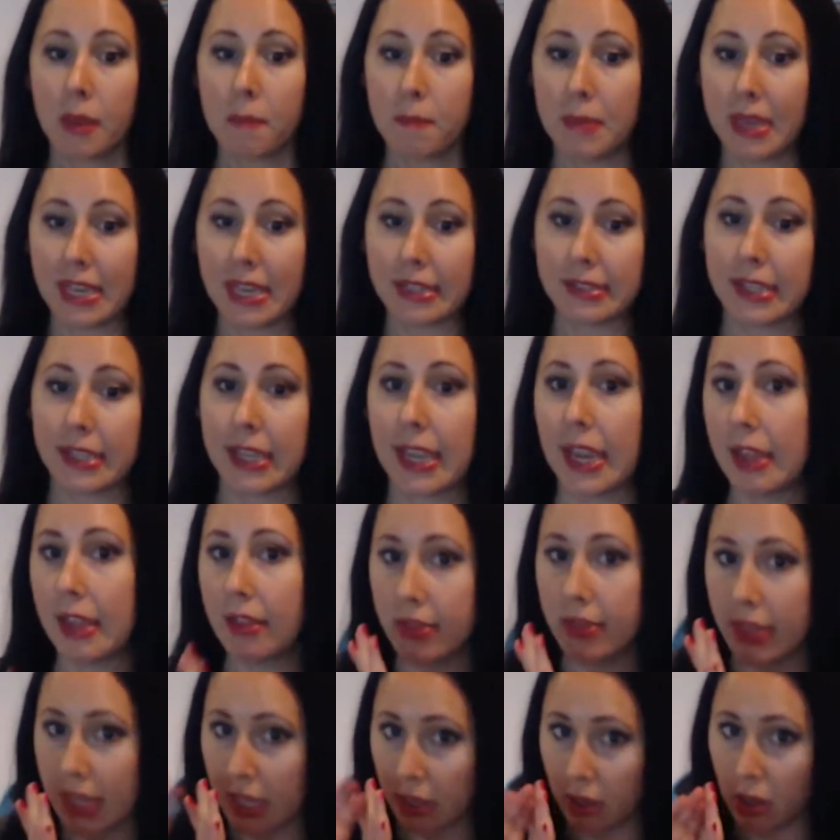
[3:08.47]
Because
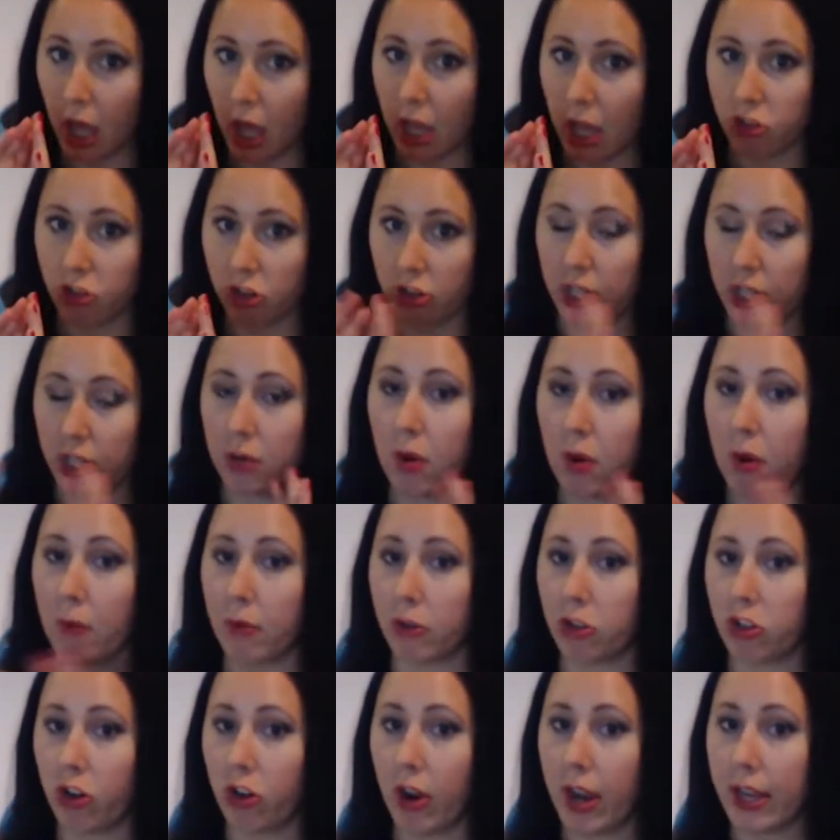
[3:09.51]
again, think logically, what
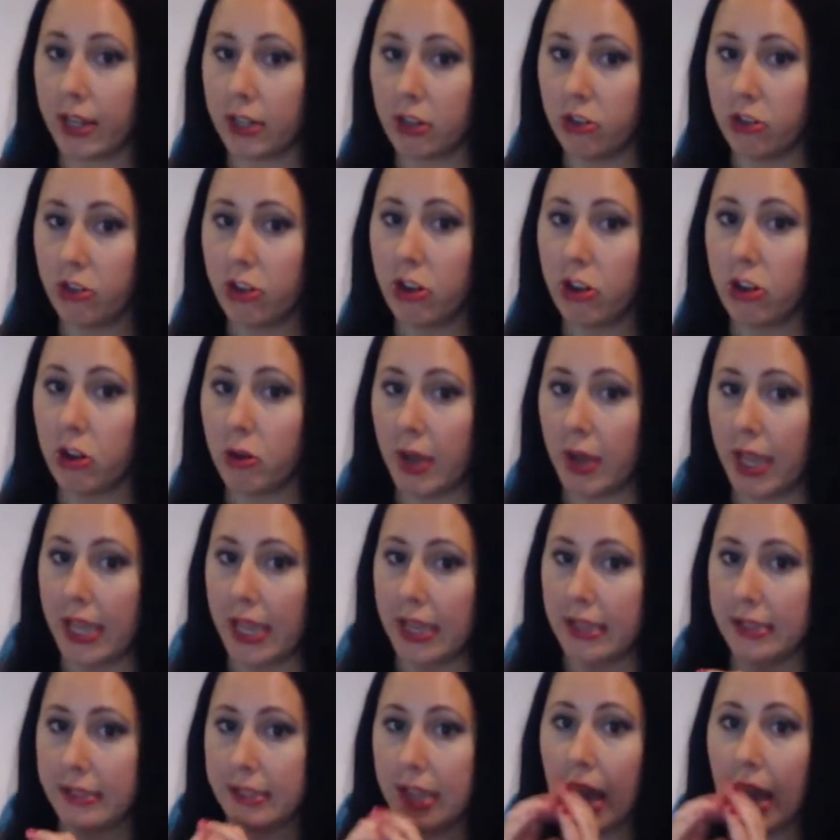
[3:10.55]
we're trying to do
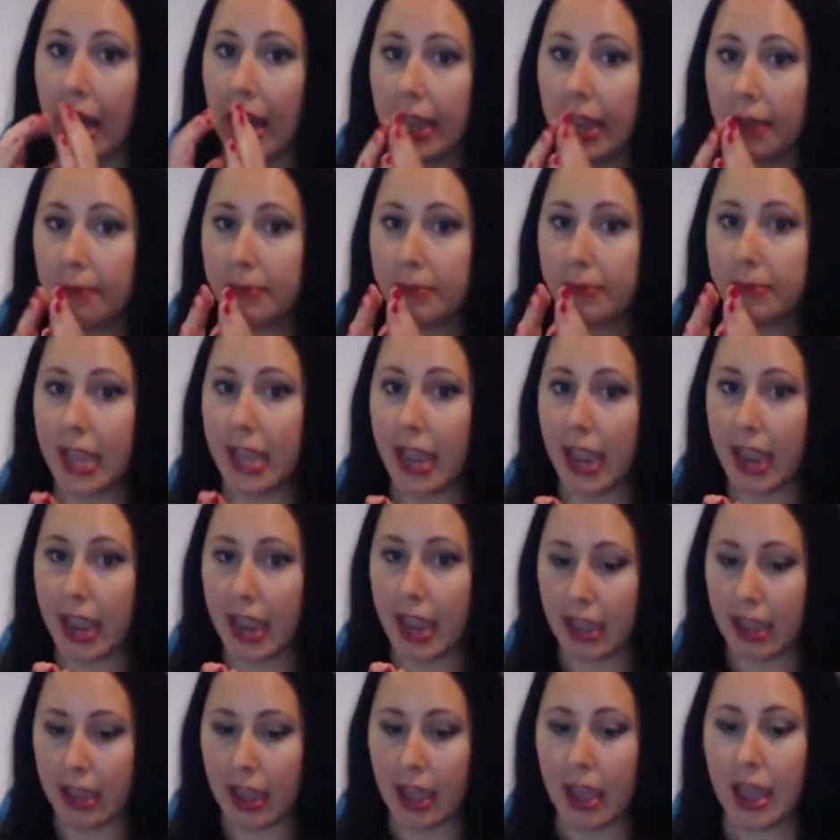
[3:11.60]
is I'm
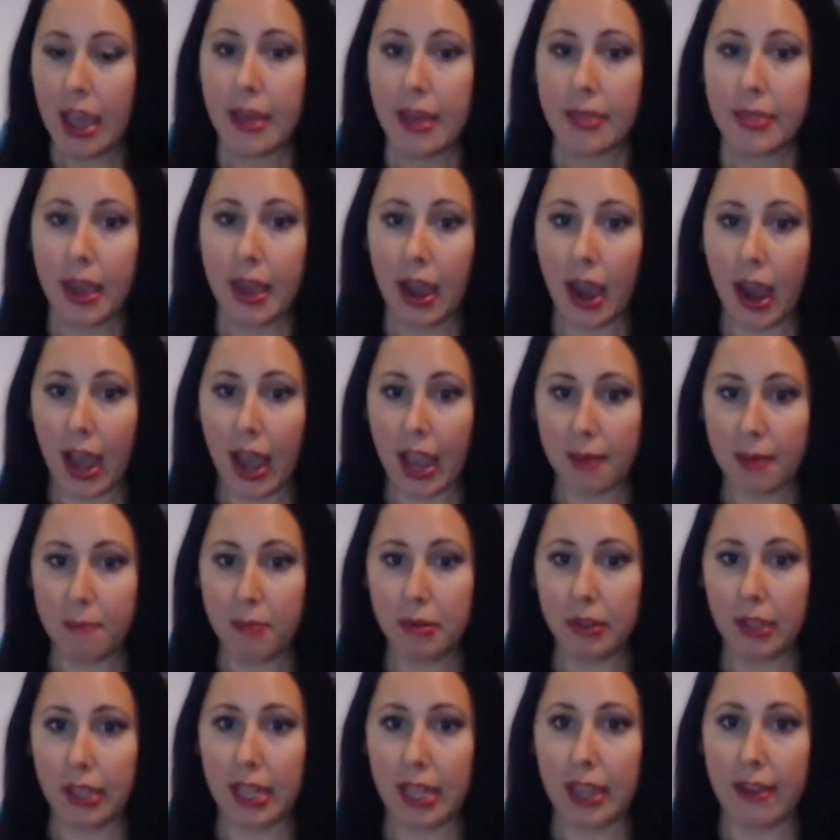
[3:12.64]
saying that I
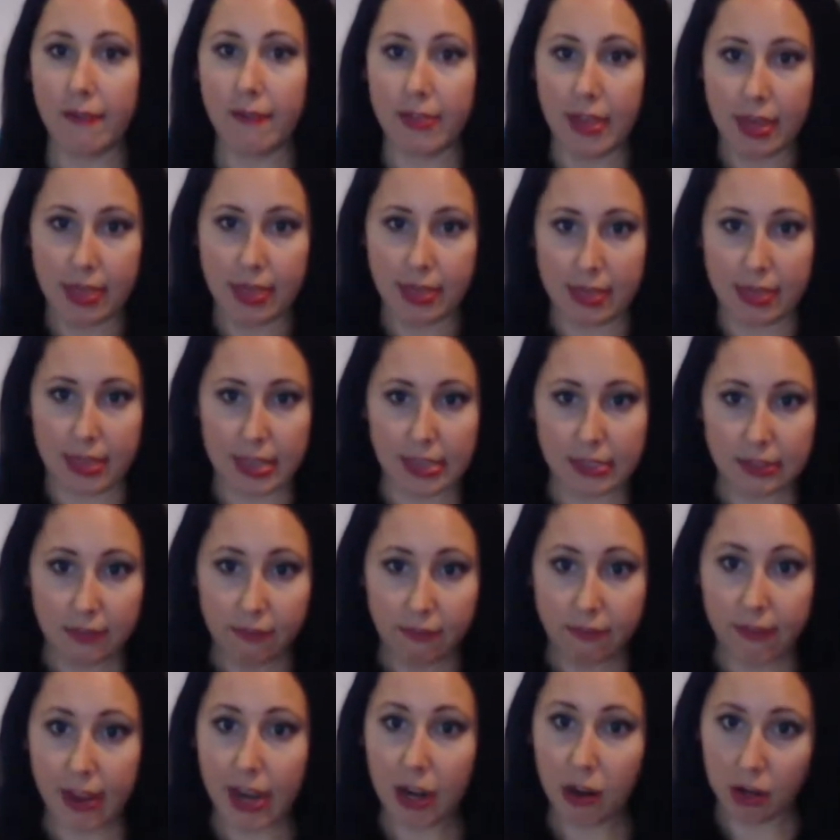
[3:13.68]
believe that this
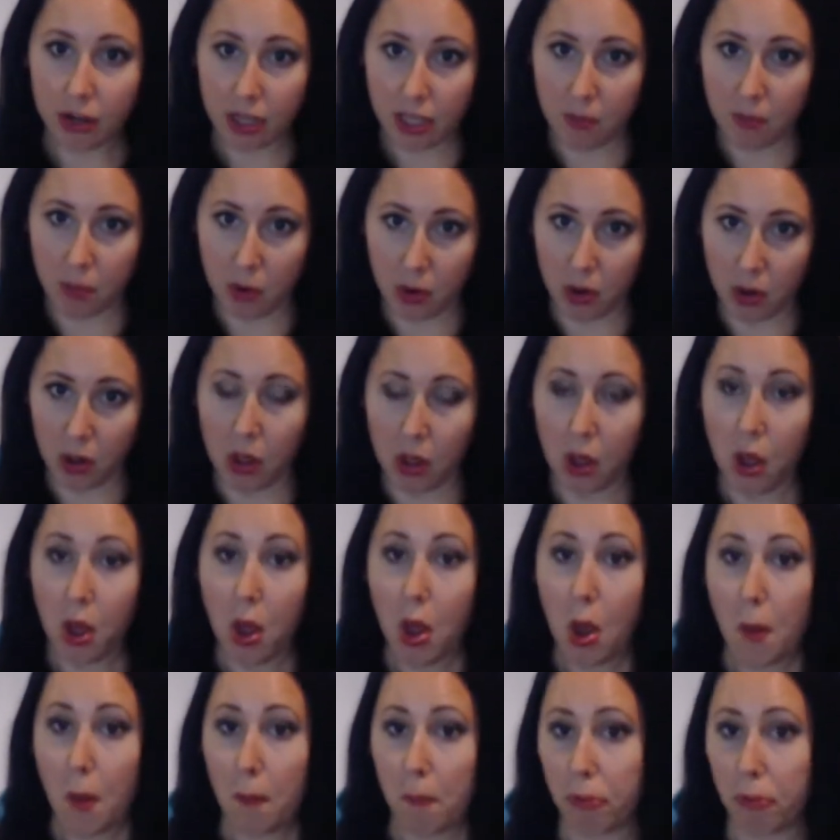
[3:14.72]
variable
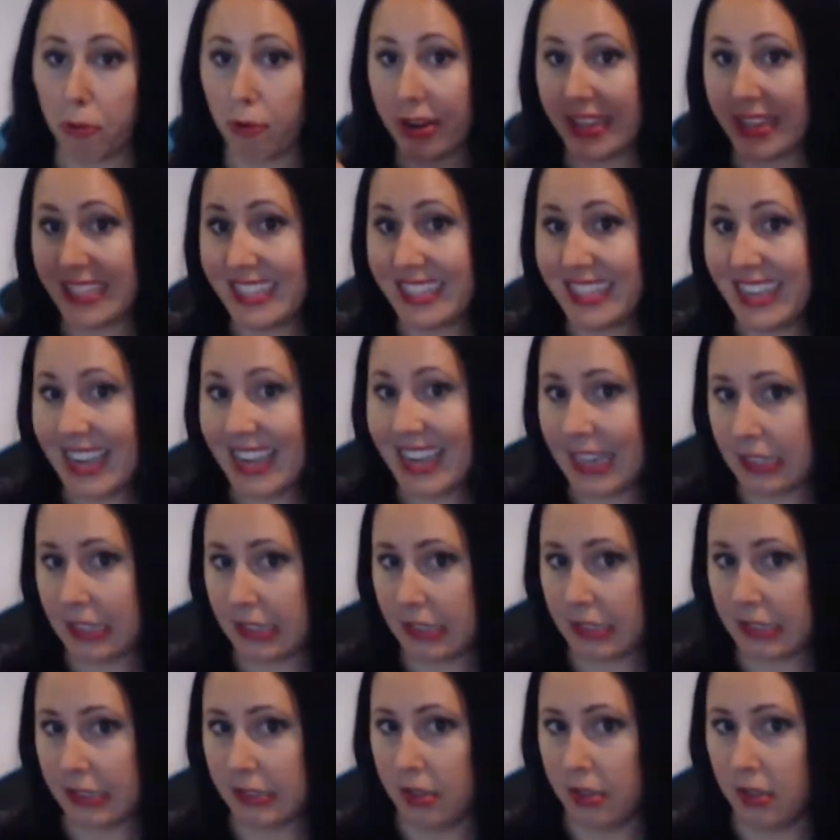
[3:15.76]

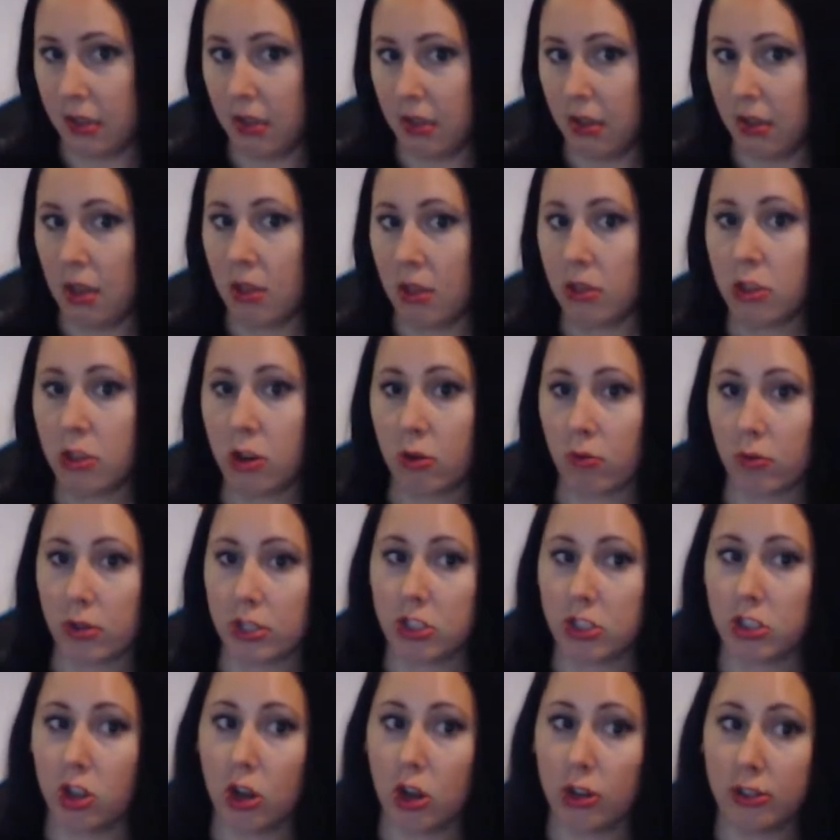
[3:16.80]
predicts the
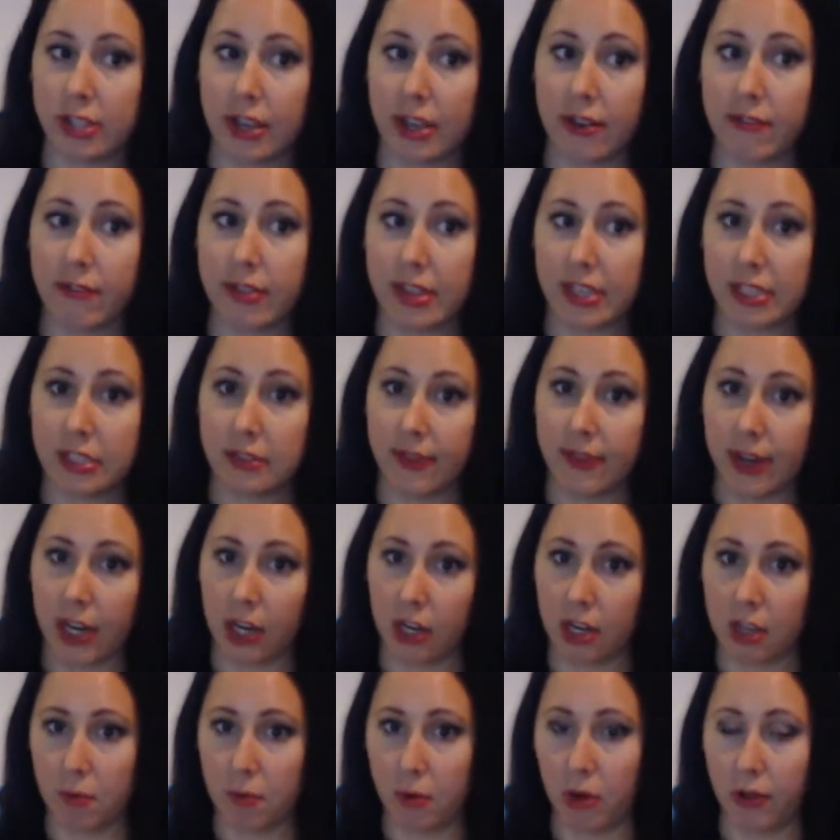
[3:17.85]
result of this
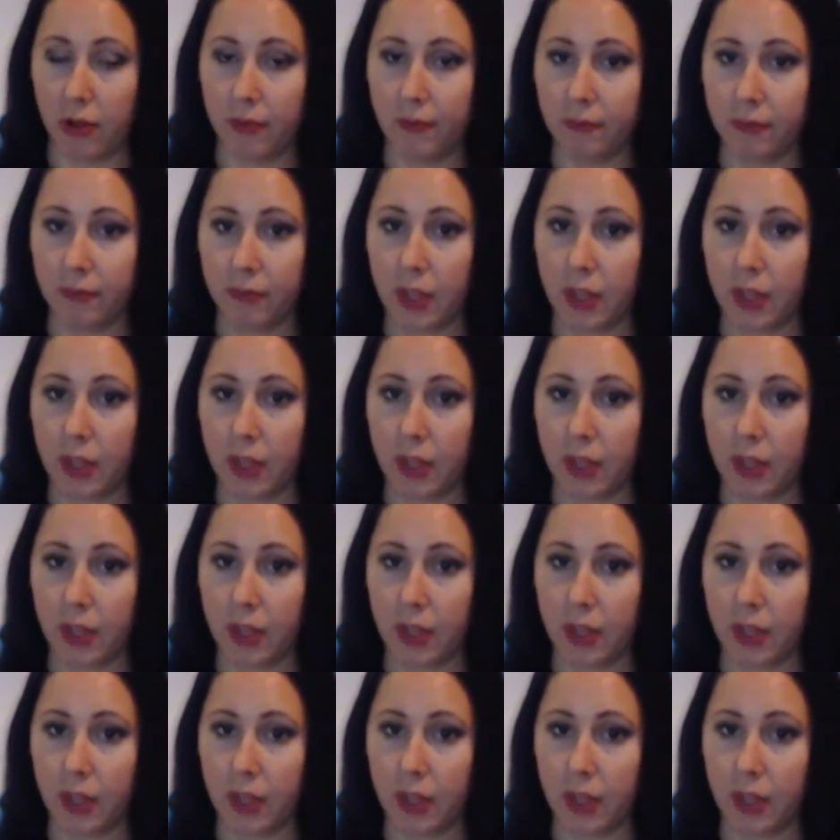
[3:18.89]
variable.